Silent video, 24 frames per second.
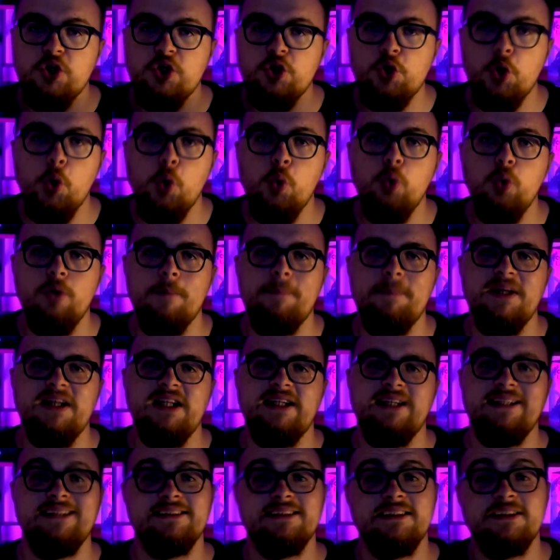cool
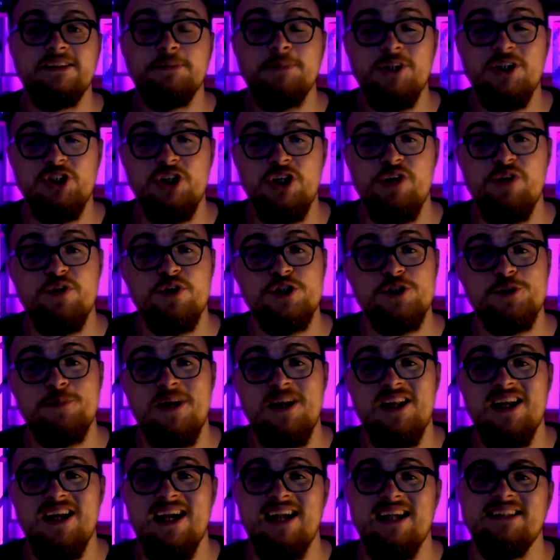abilities, especially if you're a
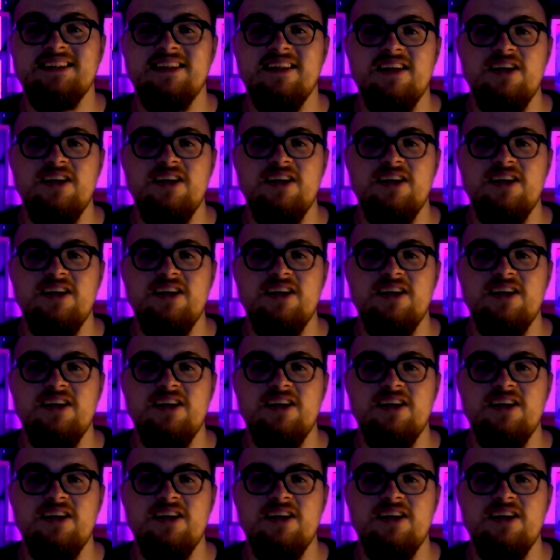spellcaster.